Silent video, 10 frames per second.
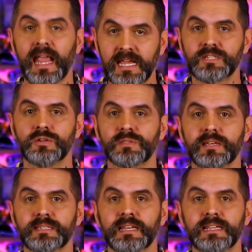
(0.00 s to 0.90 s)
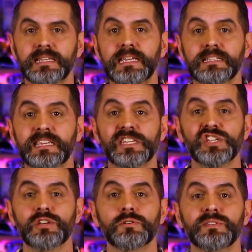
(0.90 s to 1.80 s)
and 2019's
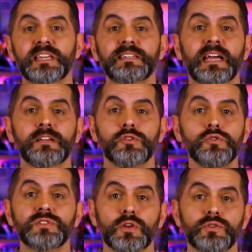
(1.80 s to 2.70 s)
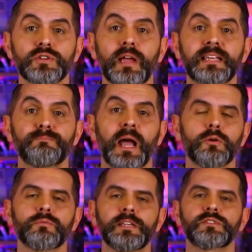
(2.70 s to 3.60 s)
Kishiru Sentai Ryu Soldier as
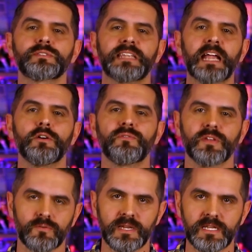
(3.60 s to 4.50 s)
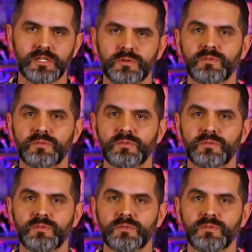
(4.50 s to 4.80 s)
Power Rangers Dino Fury in